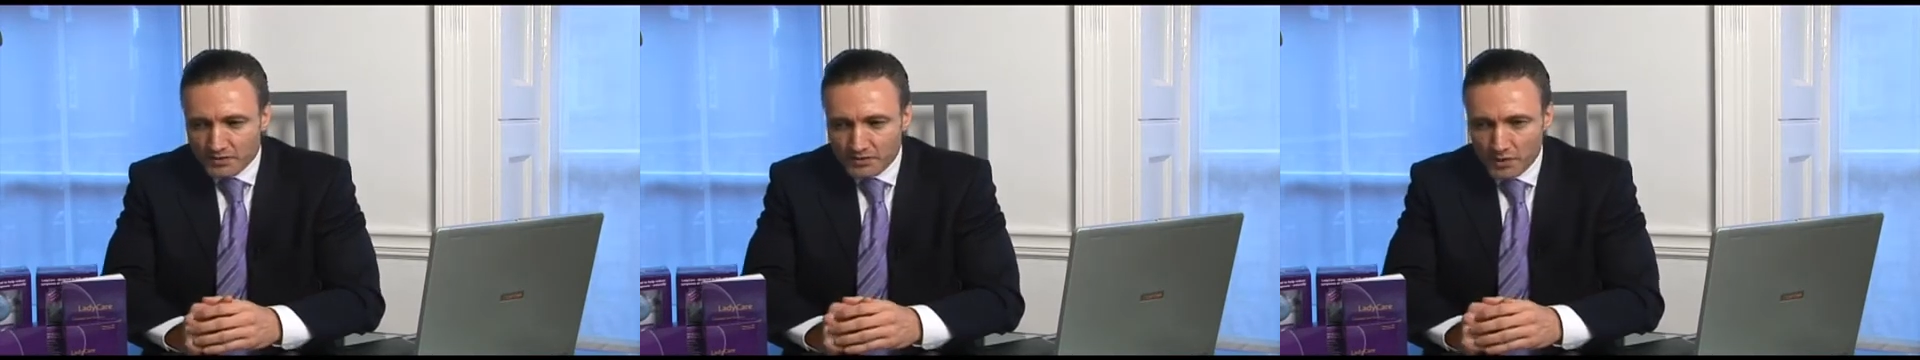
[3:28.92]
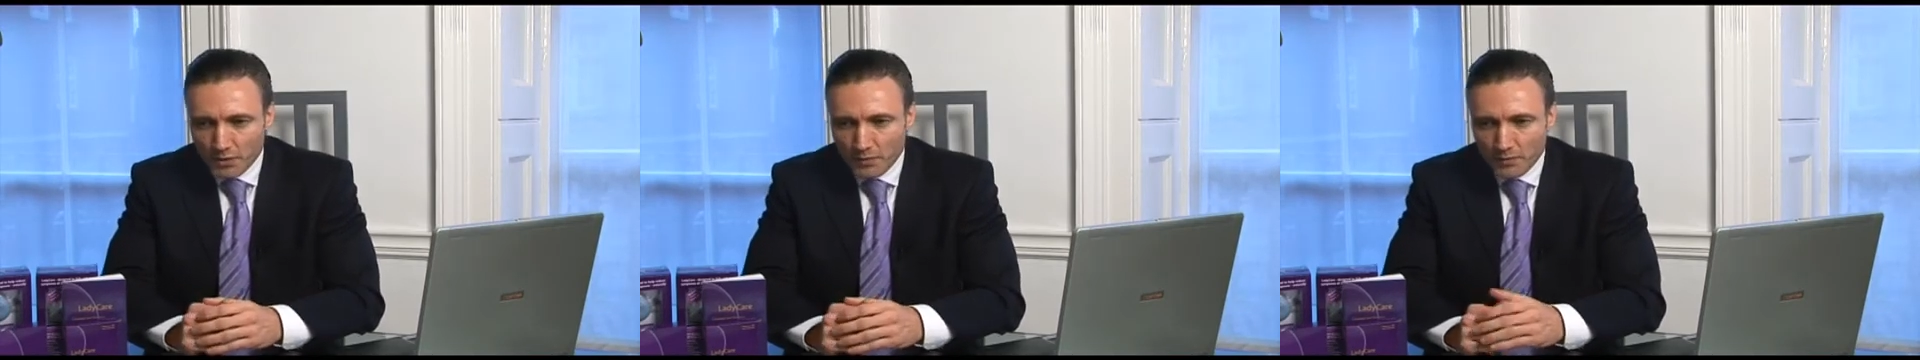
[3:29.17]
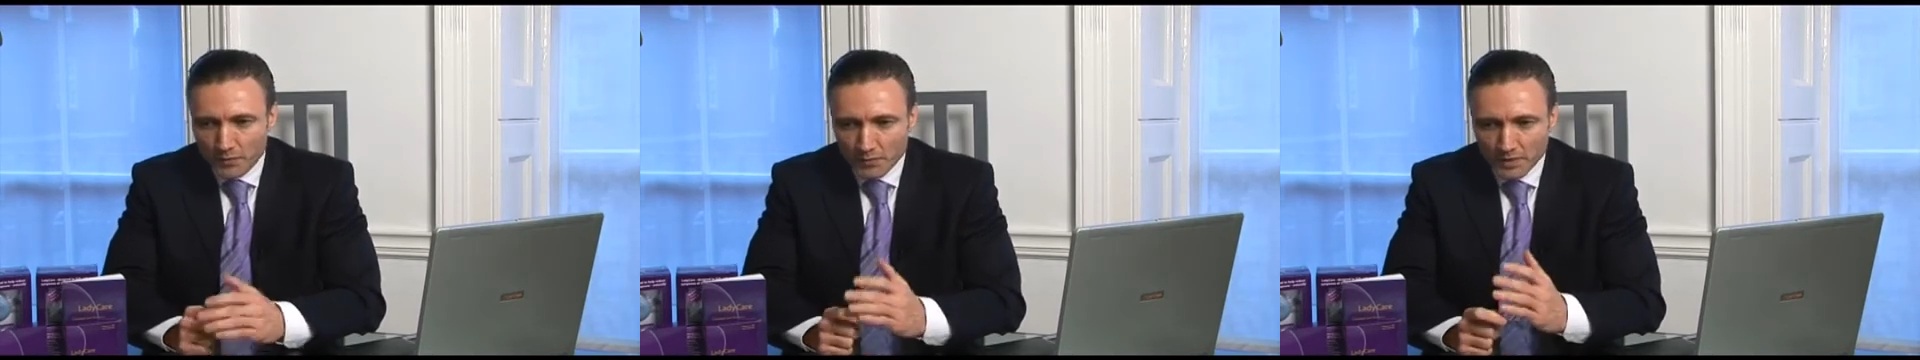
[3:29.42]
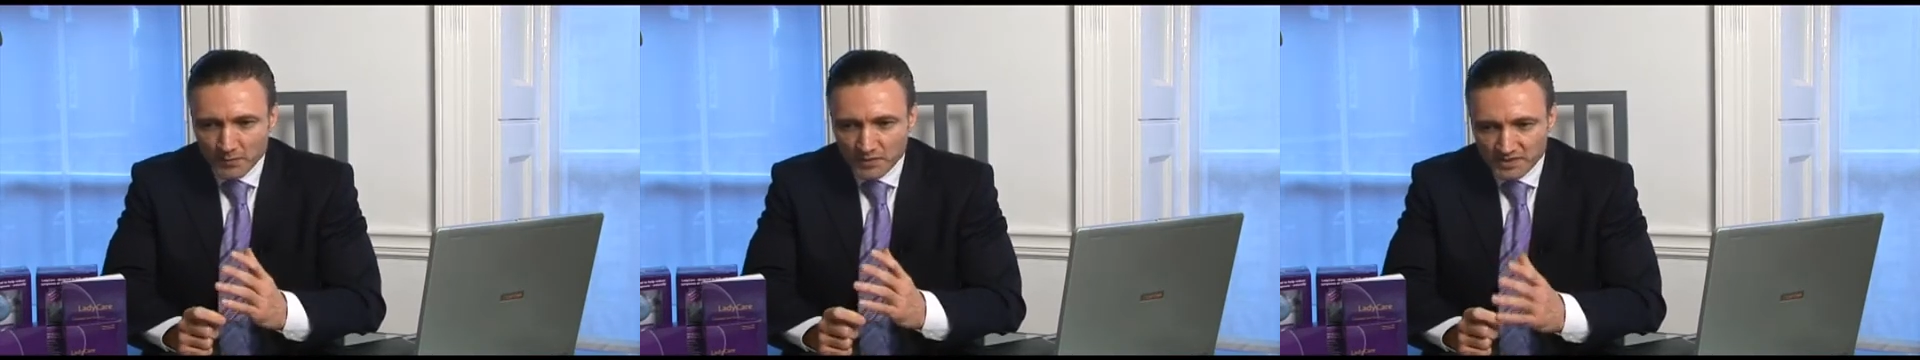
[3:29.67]
So
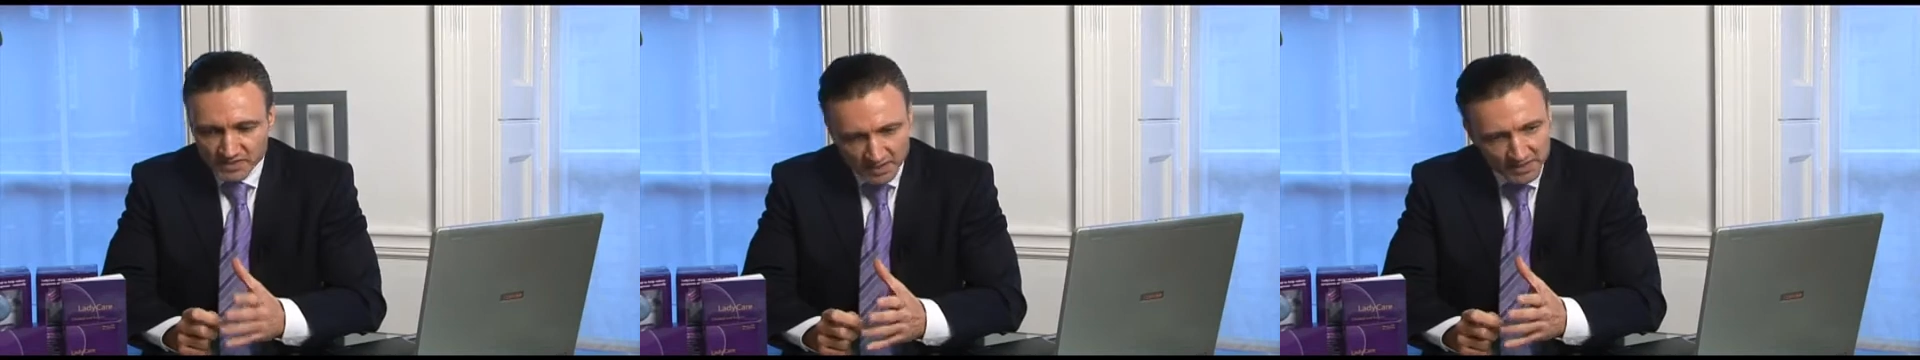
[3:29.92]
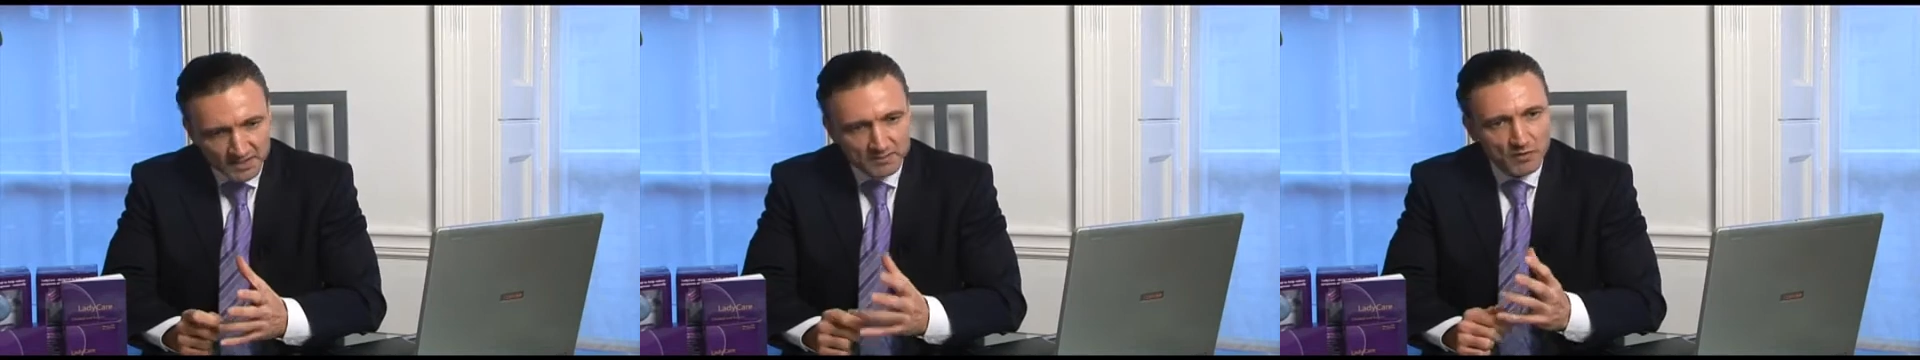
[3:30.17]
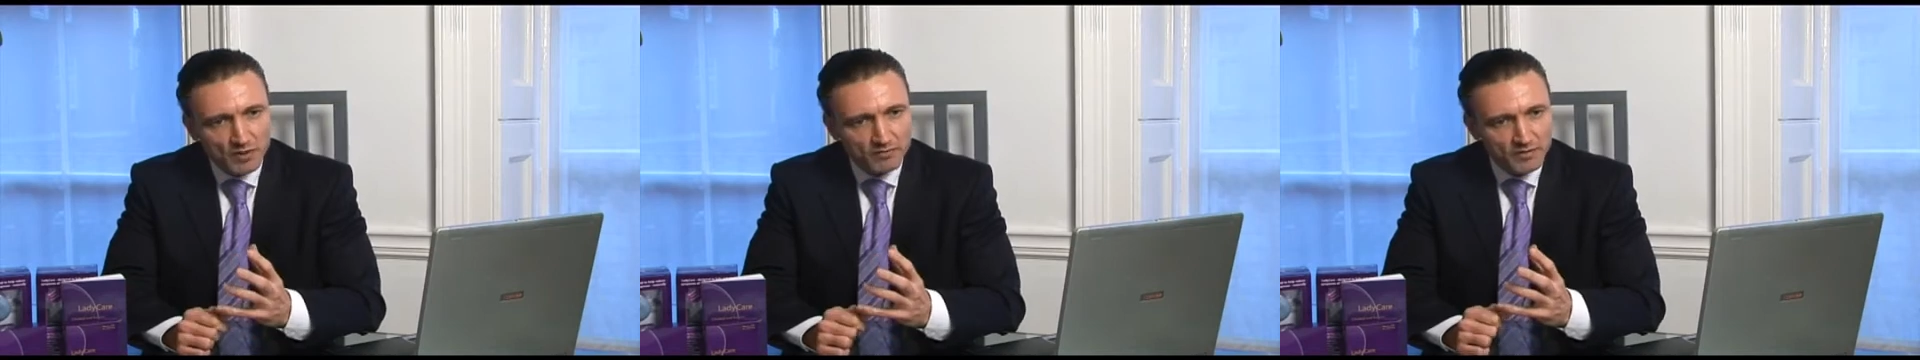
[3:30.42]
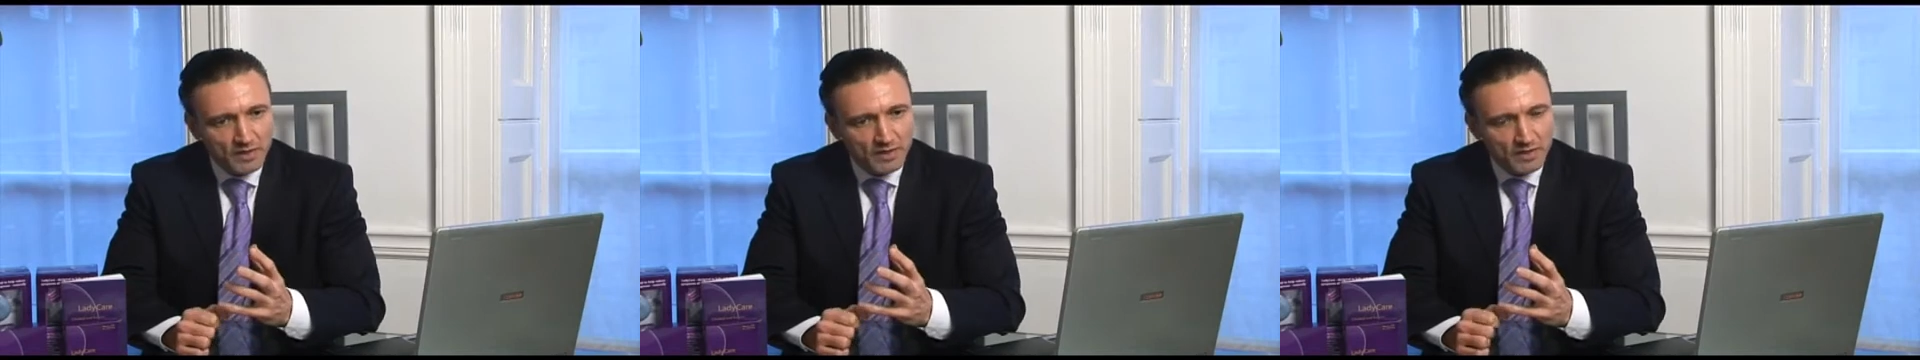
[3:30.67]
we studied them
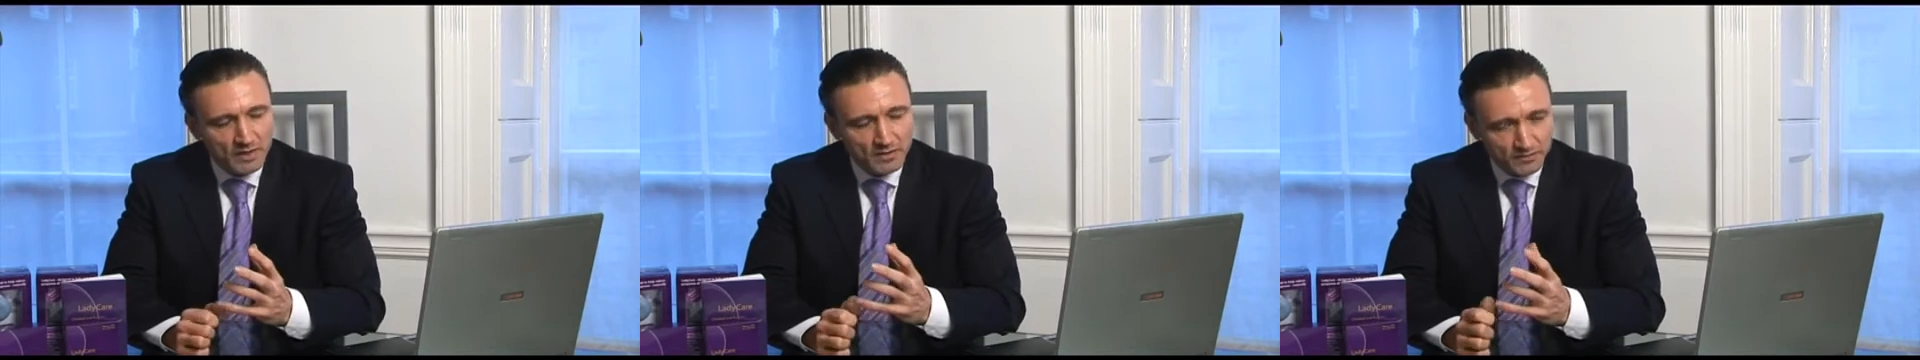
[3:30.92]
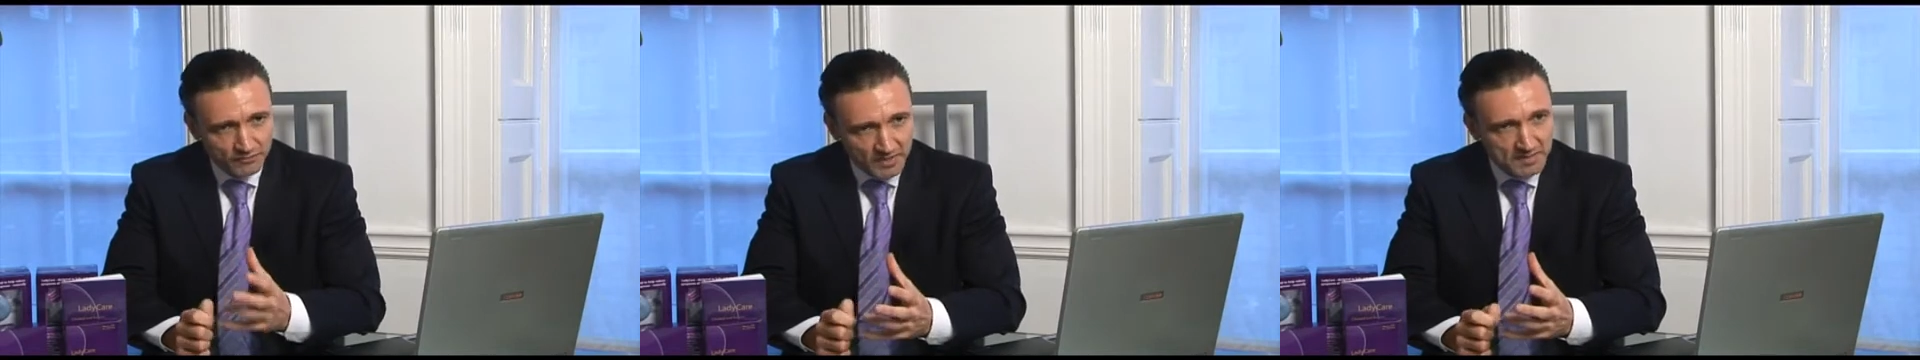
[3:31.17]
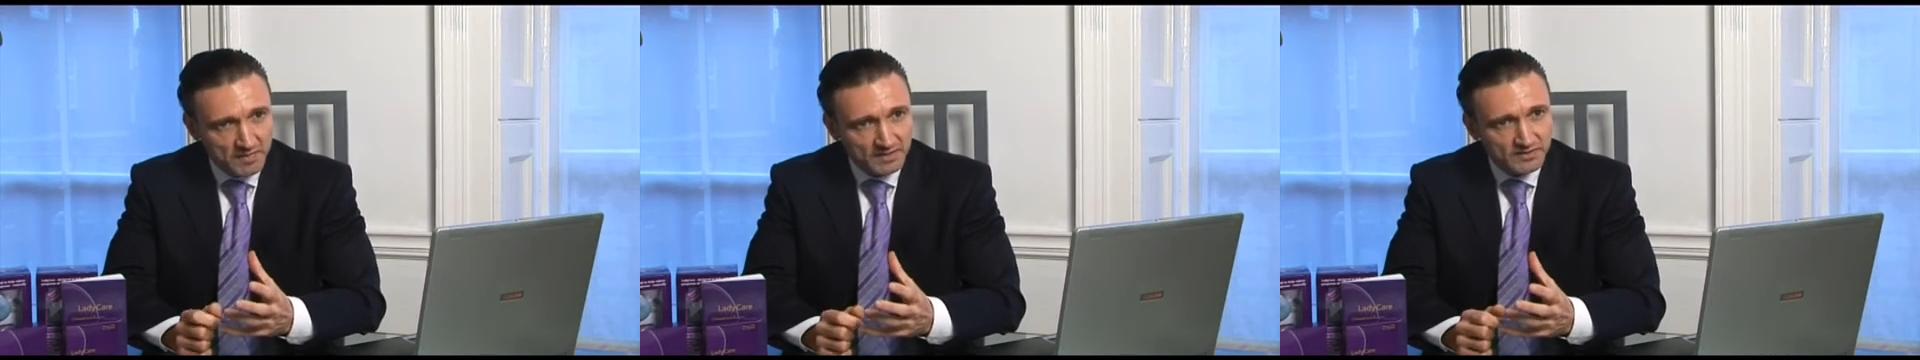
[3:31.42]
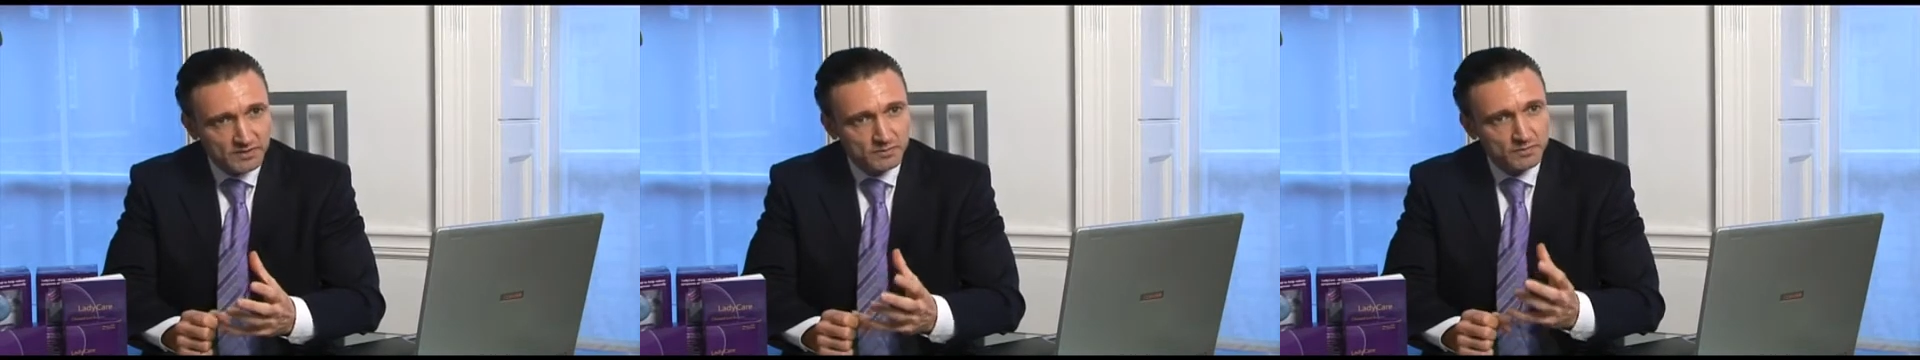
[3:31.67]
over 3
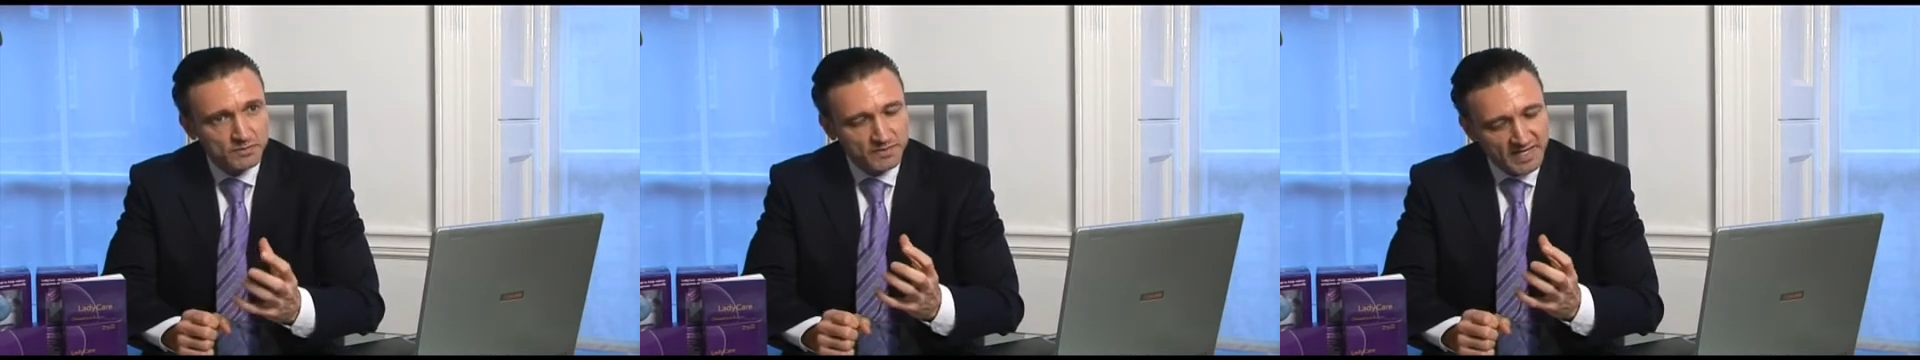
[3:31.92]
months.